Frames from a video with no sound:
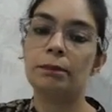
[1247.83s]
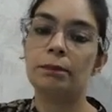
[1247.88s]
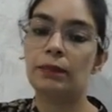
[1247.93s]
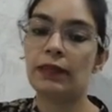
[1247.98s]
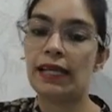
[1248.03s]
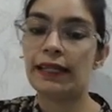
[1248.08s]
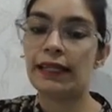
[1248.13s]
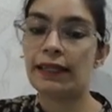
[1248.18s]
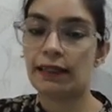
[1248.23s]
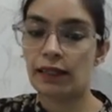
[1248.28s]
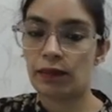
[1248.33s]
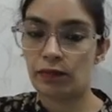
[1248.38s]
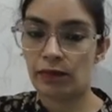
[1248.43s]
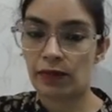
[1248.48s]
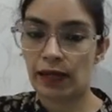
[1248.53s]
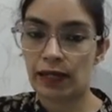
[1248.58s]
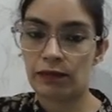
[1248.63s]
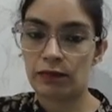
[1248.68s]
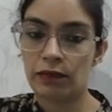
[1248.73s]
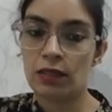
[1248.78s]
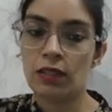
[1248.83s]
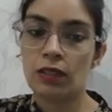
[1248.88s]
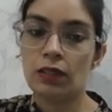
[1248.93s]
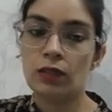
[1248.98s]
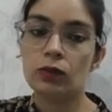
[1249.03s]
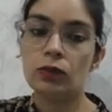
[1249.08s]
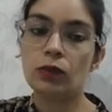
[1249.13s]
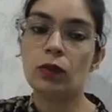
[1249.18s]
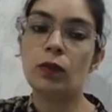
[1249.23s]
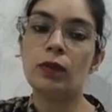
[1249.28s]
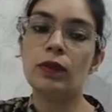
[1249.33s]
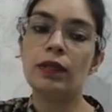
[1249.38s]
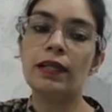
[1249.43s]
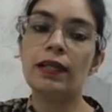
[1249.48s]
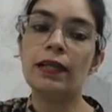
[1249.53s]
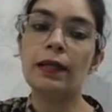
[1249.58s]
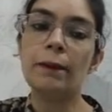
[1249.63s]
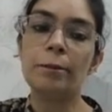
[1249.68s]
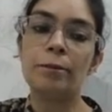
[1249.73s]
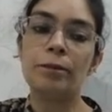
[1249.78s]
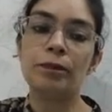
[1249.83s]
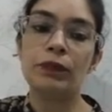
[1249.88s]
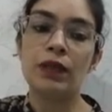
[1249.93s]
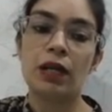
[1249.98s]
negative 5. So only